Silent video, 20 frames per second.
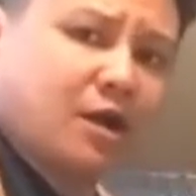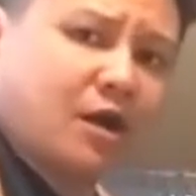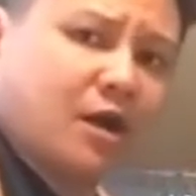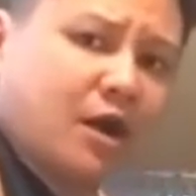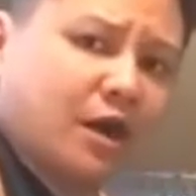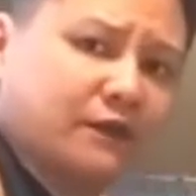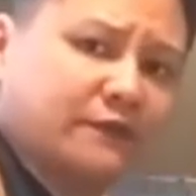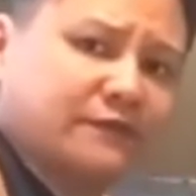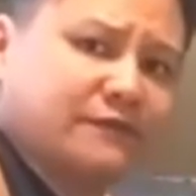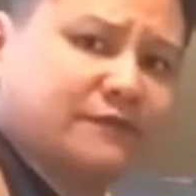
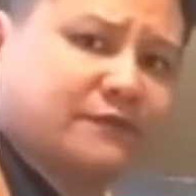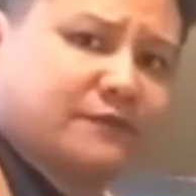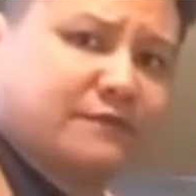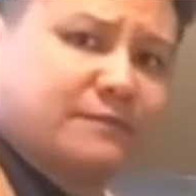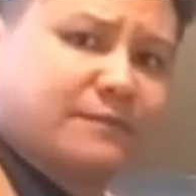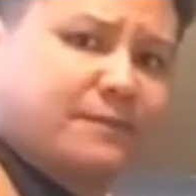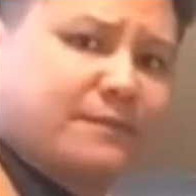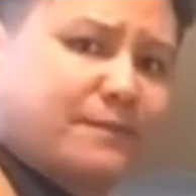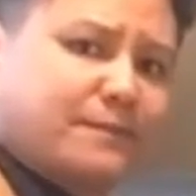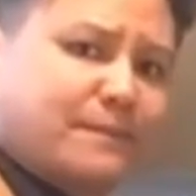constant,
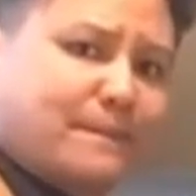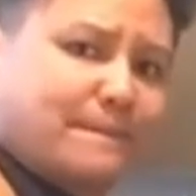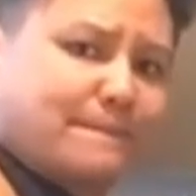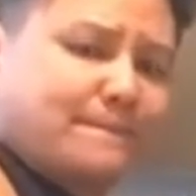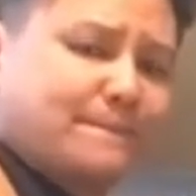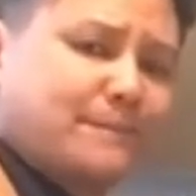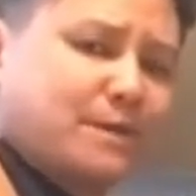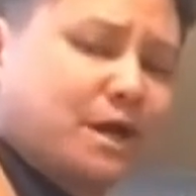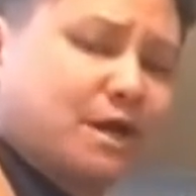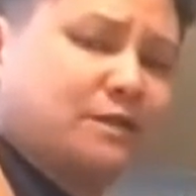
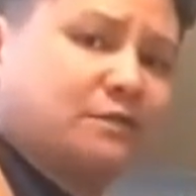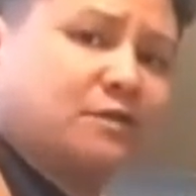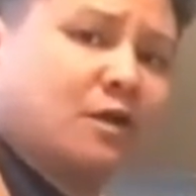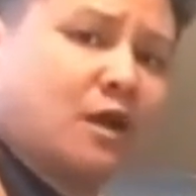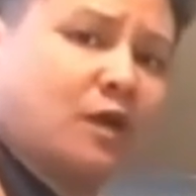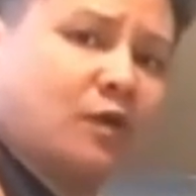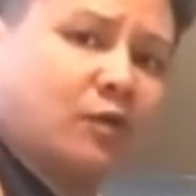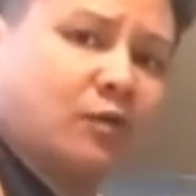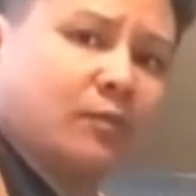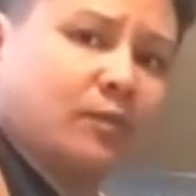
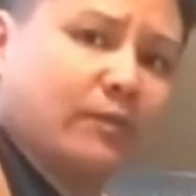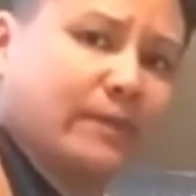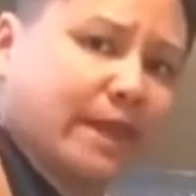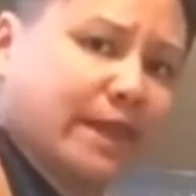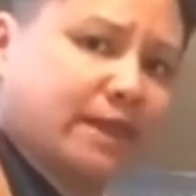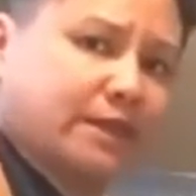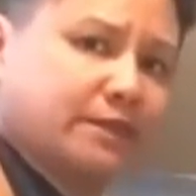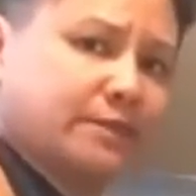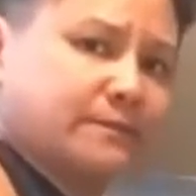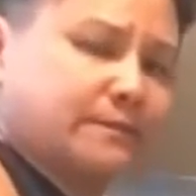intolerable
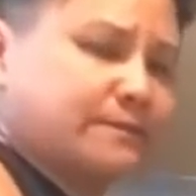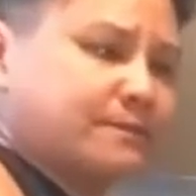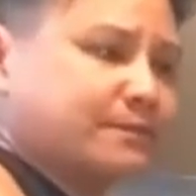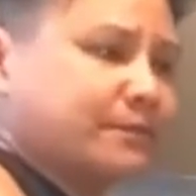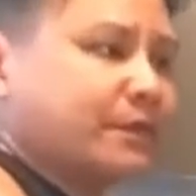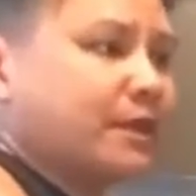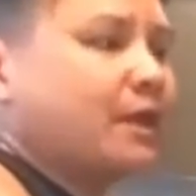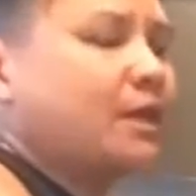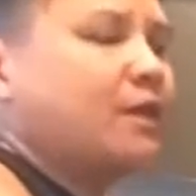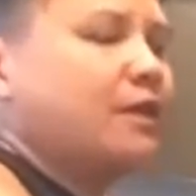pain.
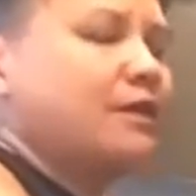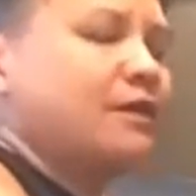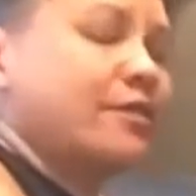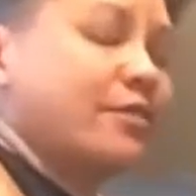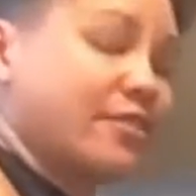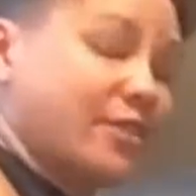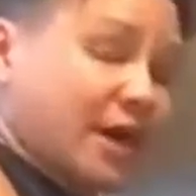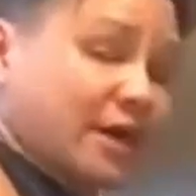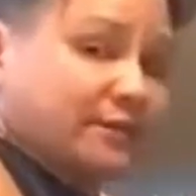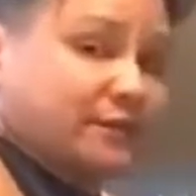
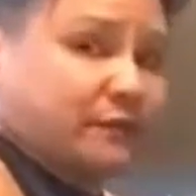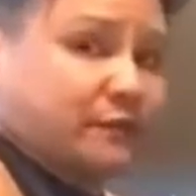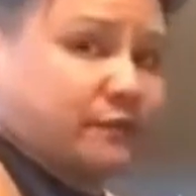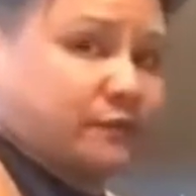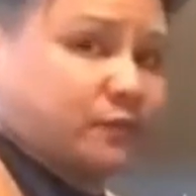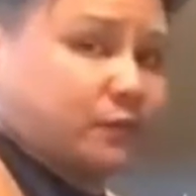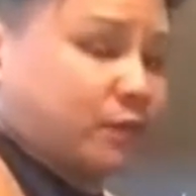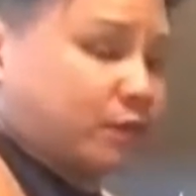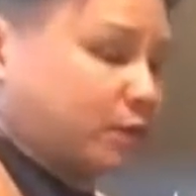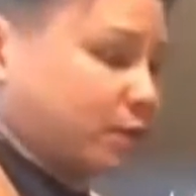That
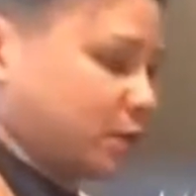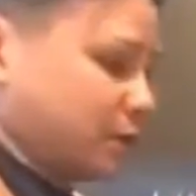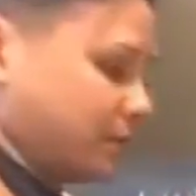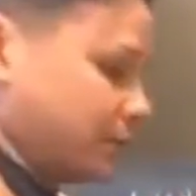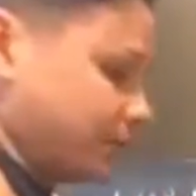doesn't work.